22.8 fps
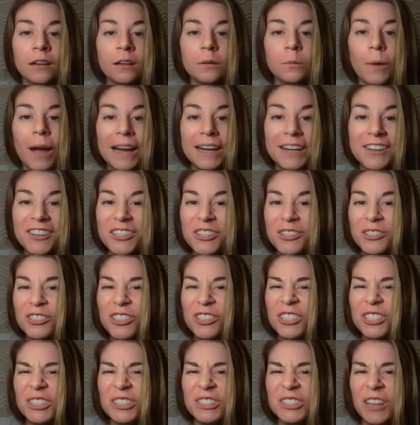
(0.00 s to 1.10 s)
Why don't you
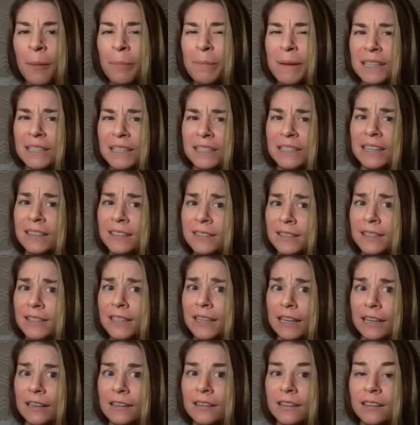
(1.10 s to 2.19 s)
just stop
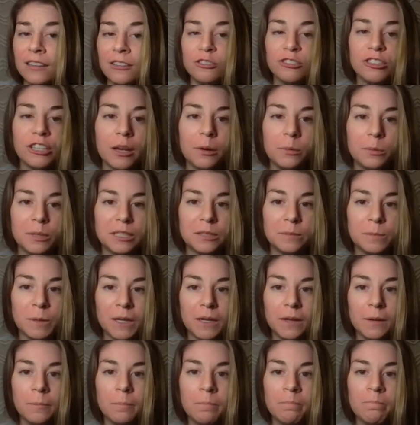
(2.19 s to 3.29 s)
existing? Gia
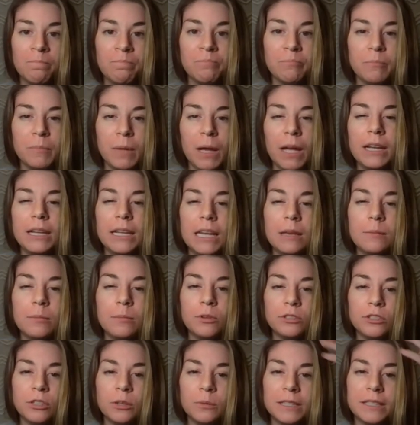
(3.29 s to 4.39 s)
whispered.
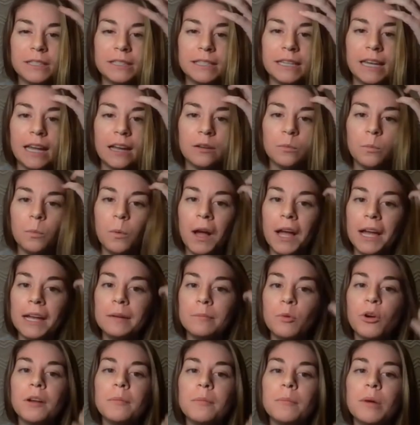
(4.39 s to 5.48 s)
Unable to withstand one
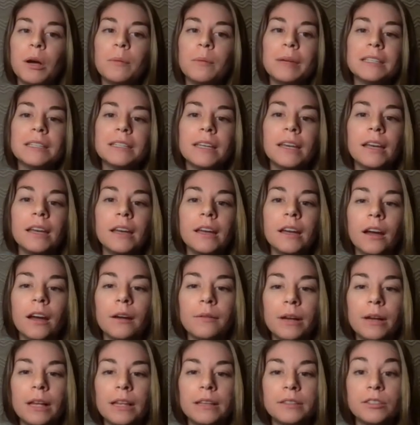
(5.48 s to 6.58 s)
more moment,
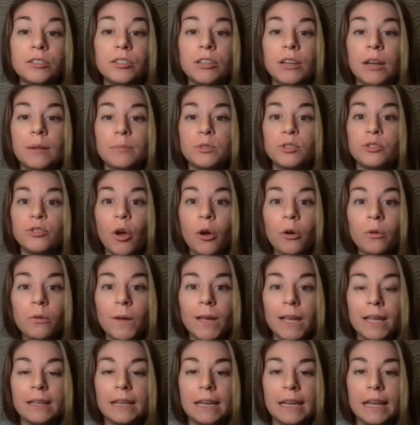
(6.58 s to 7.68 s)
Aurella stood up so
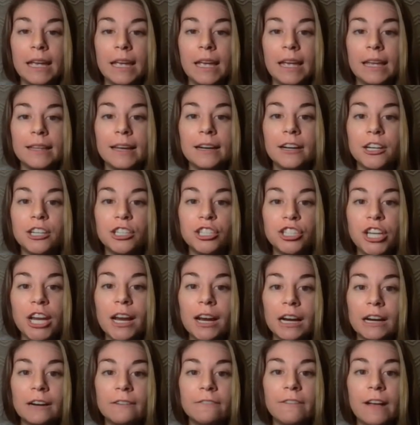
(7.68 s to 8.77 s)
quickly that her
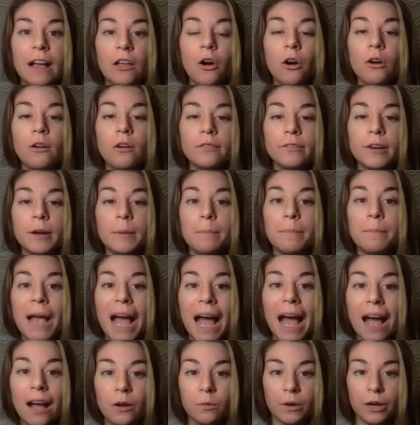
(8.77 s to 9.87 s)
chair fell over
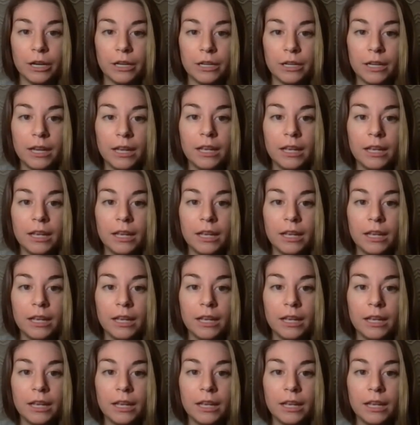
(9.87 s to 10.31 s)
backward.